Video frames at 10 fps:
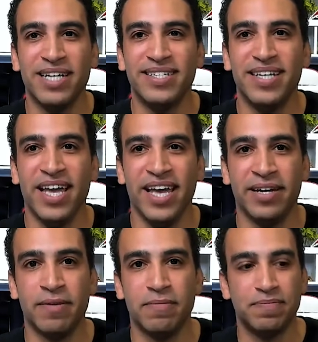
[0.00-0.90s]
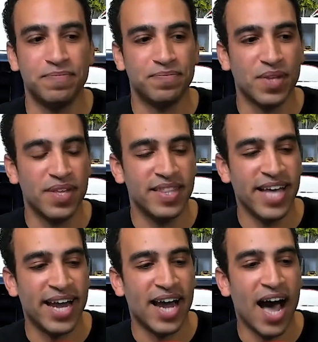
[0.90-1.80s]
saying
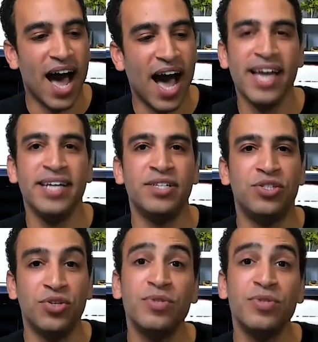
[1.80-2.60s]
that I do